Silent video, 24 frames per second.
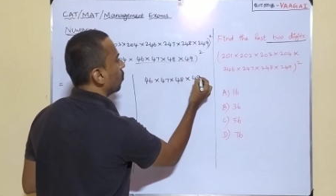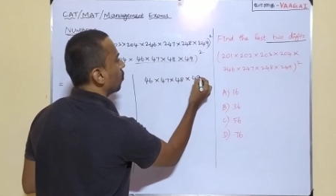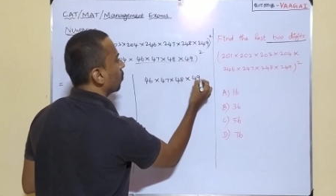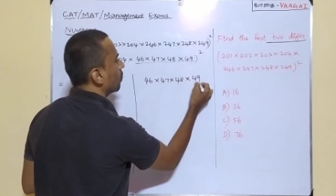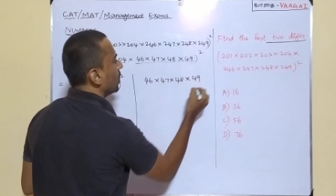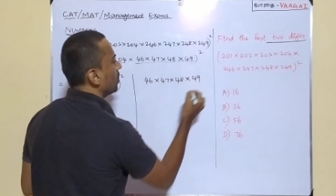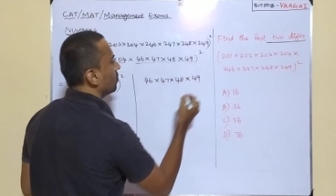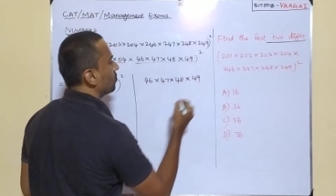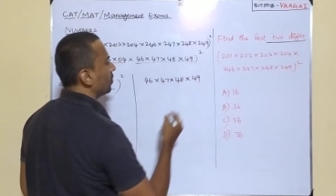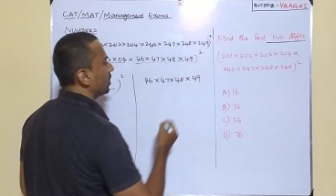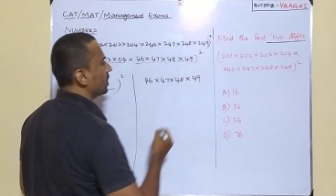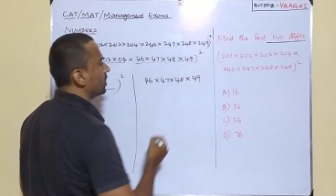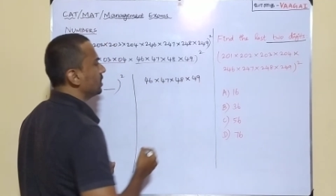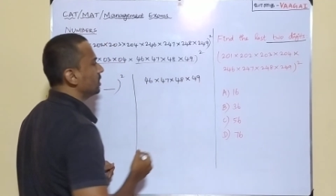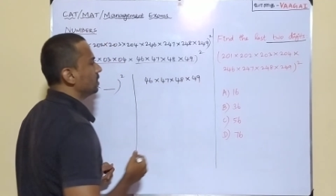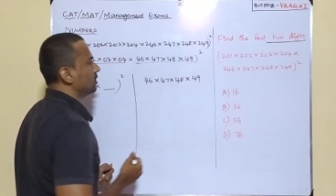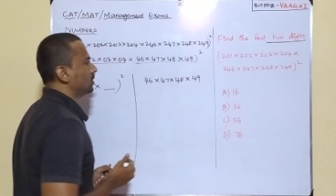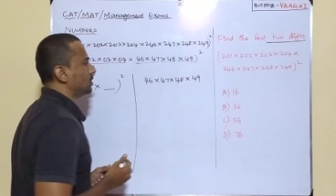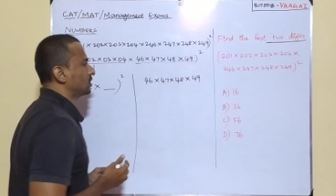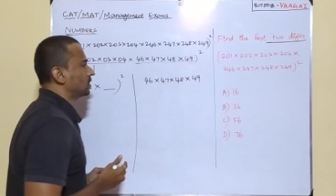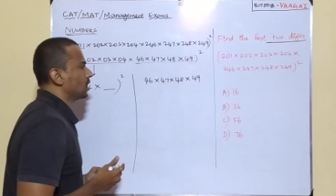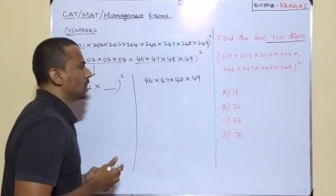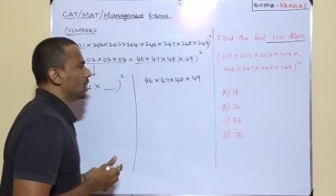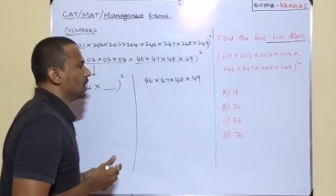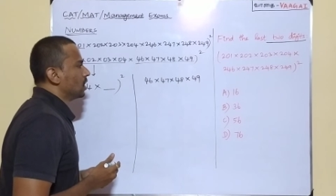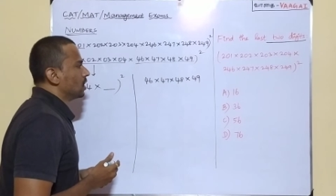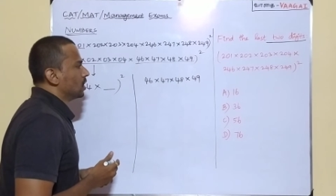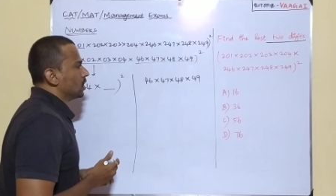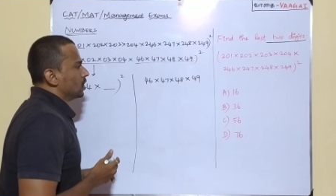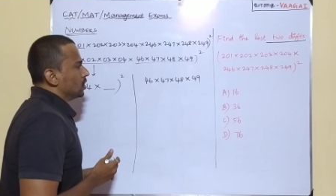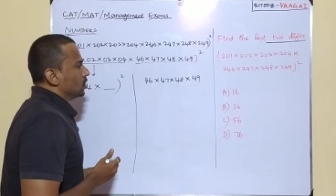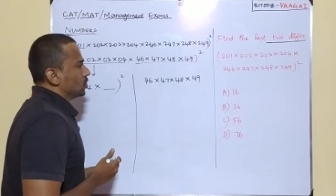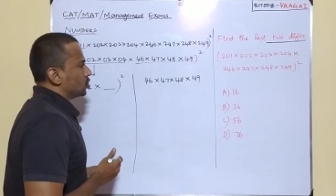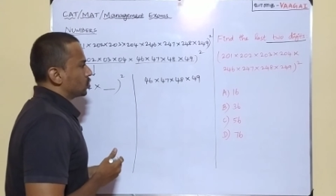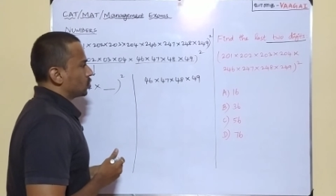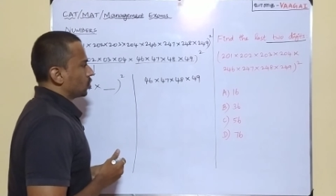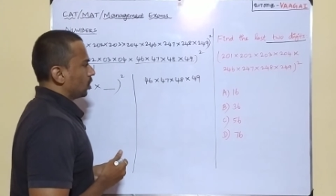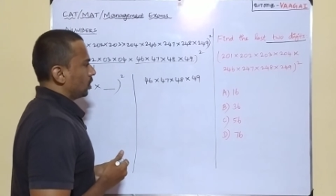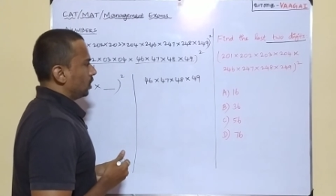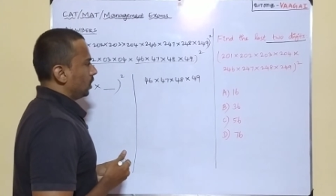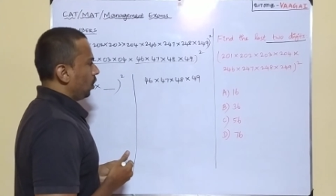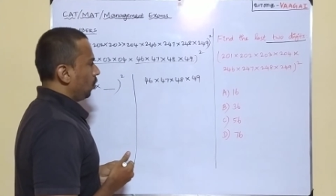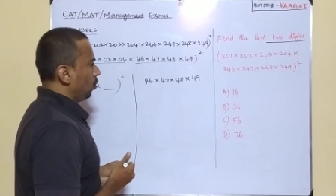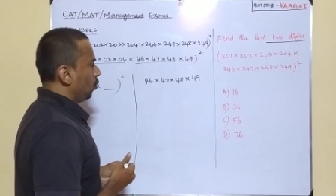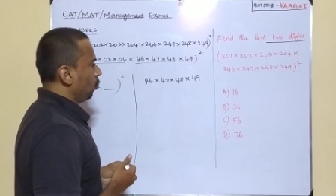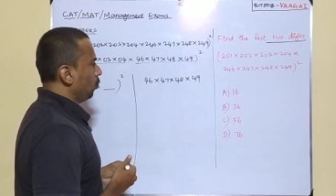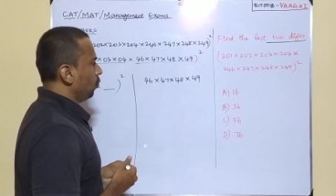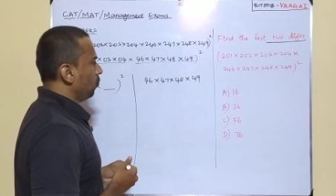Okay. Fine. Yes. So
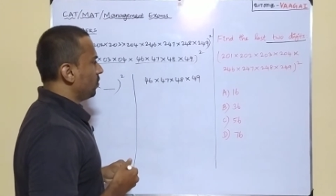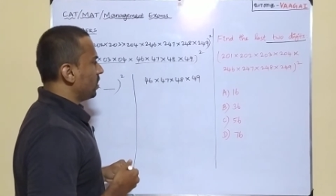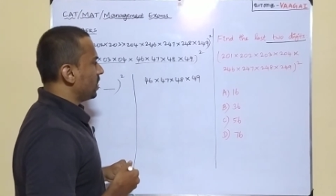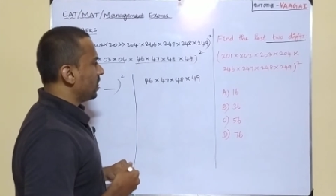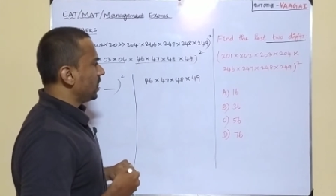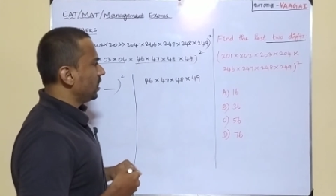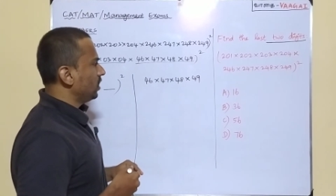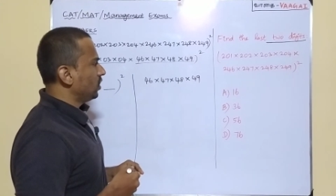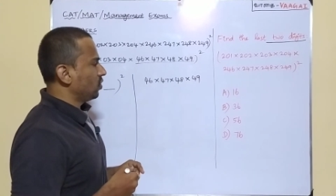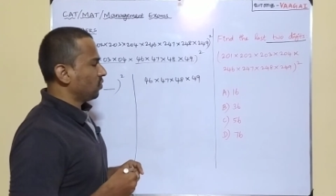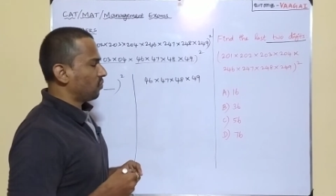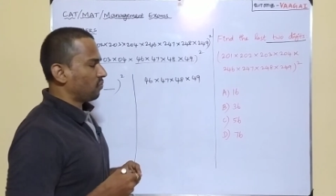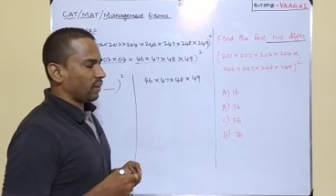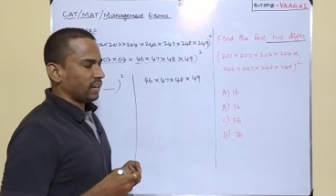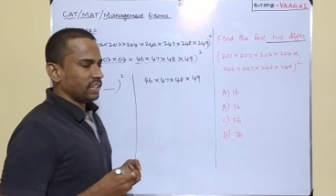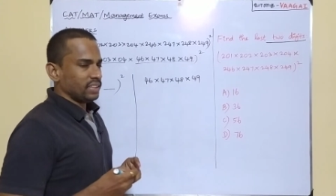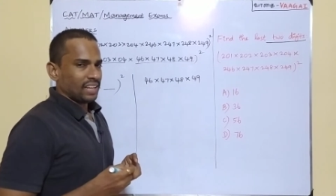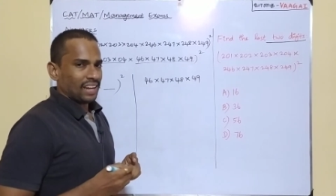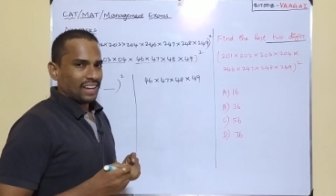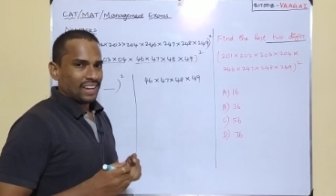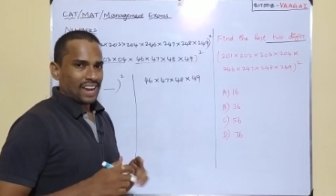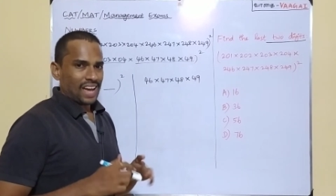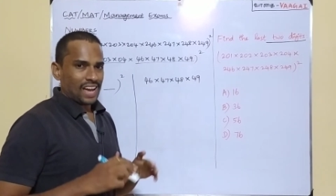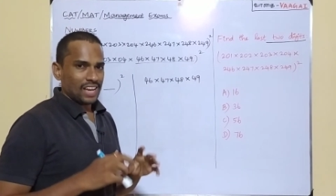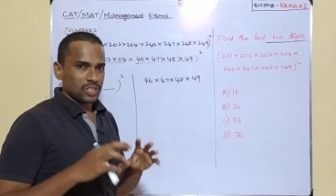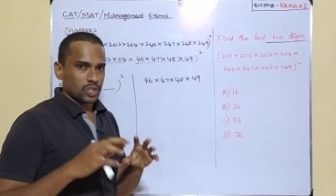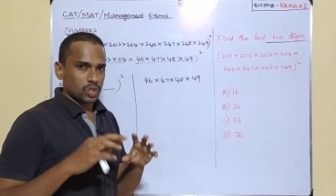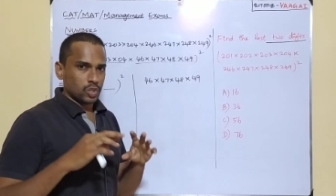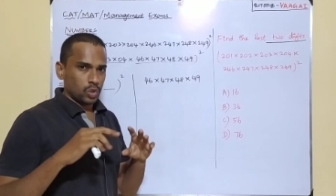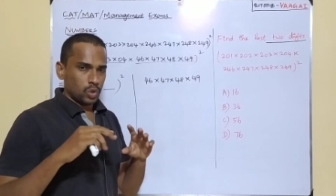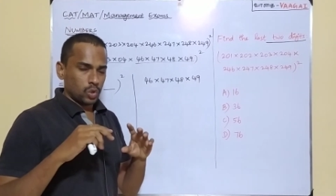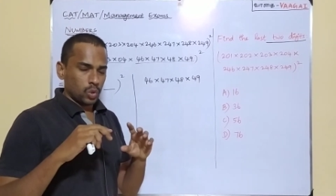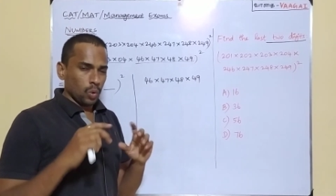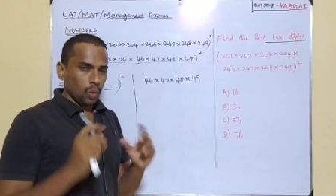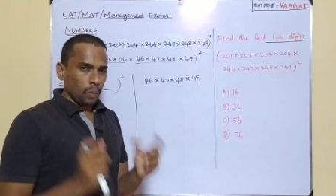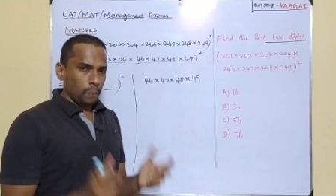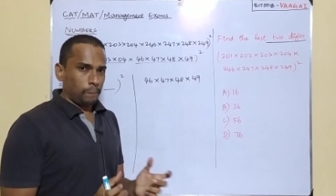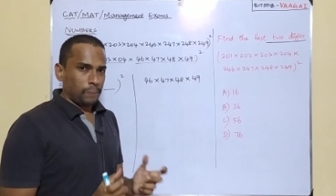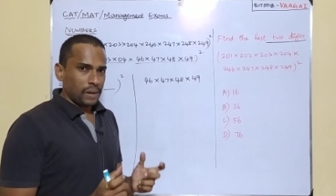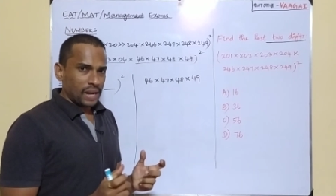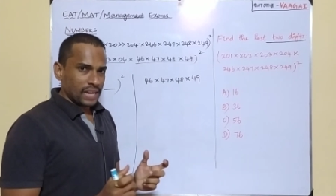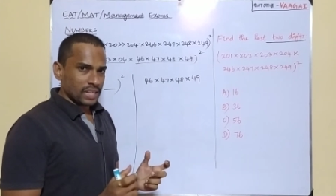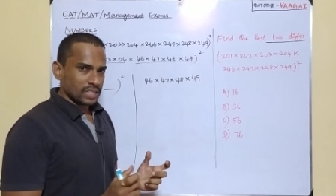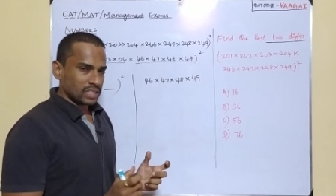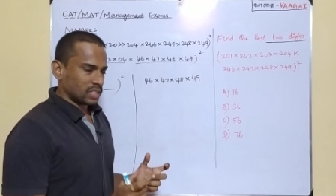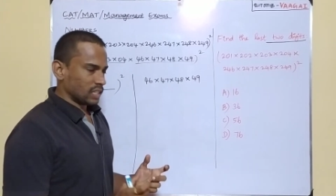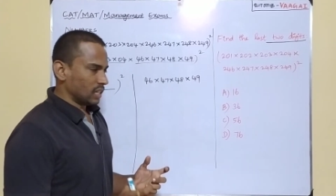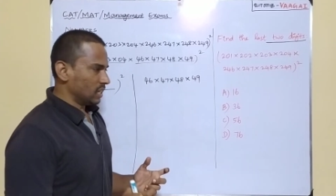now we need to find the last two
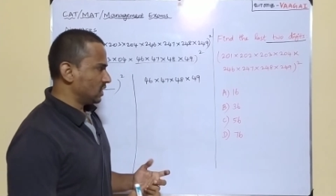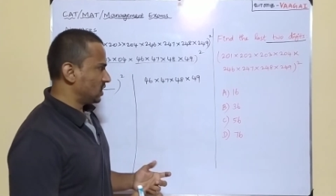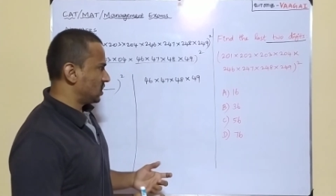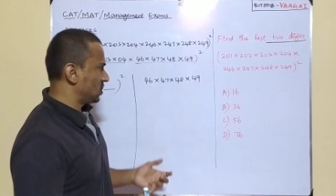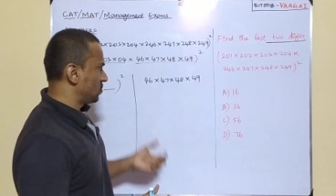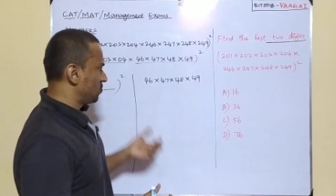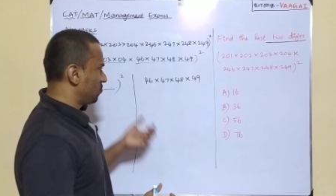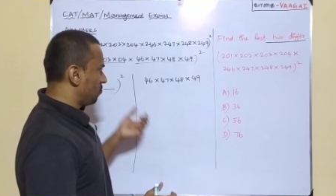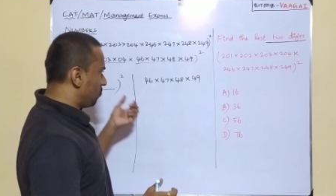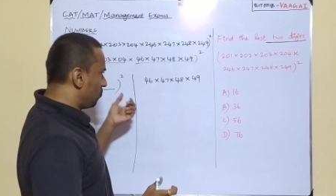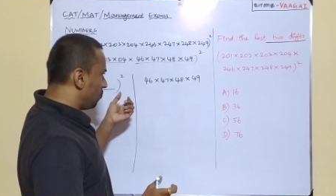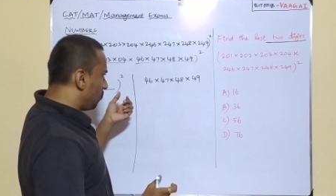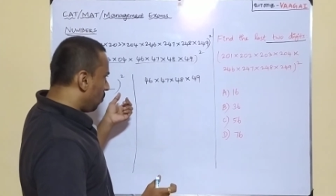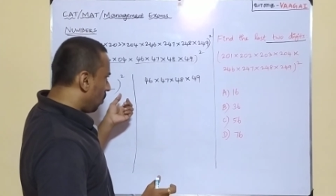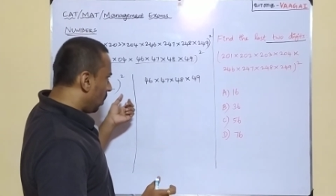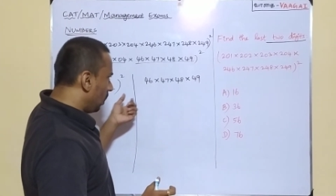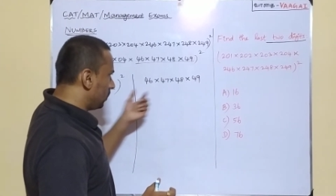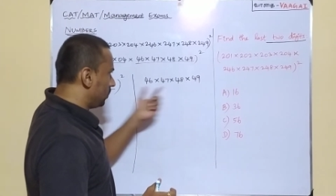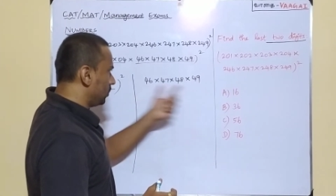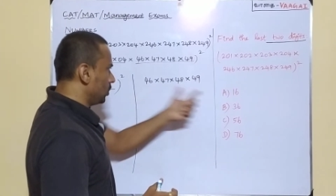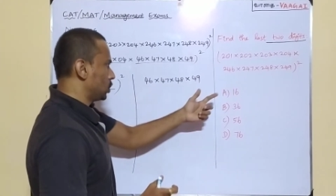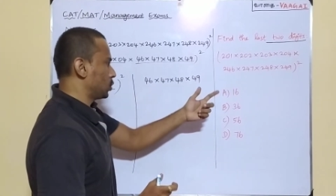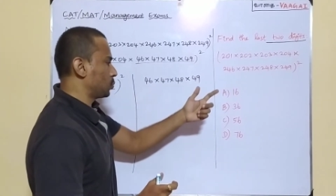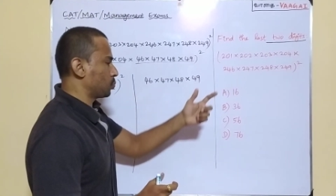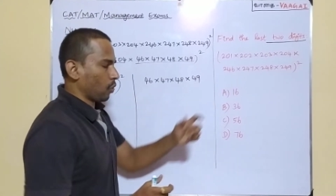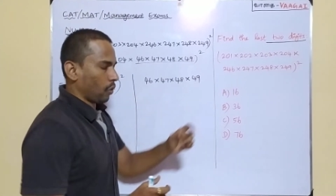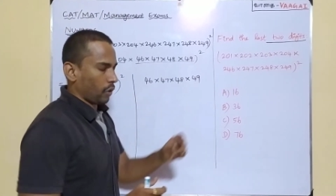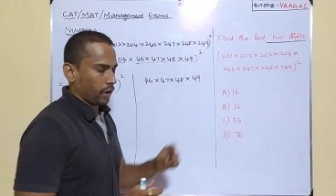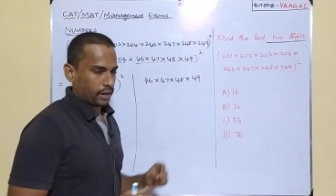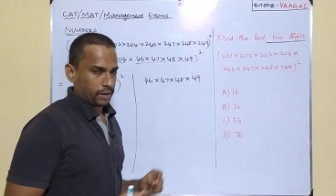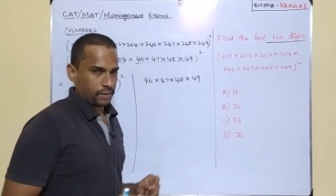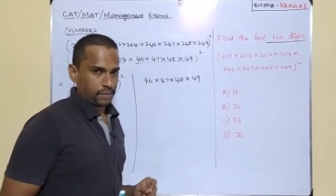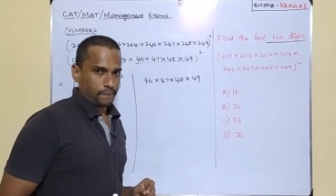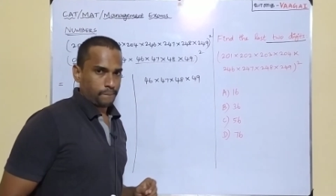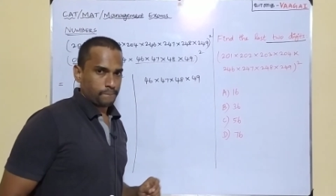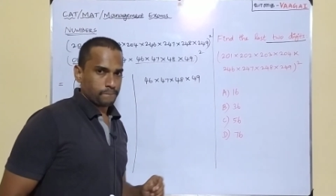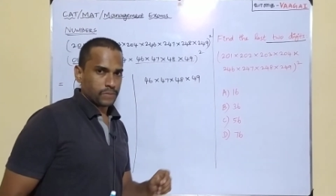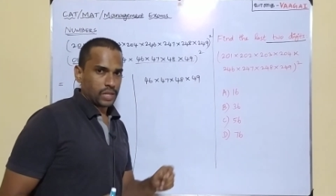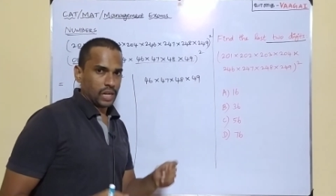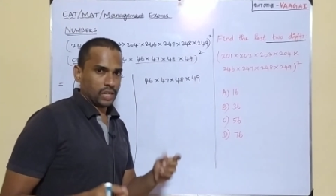places for this product.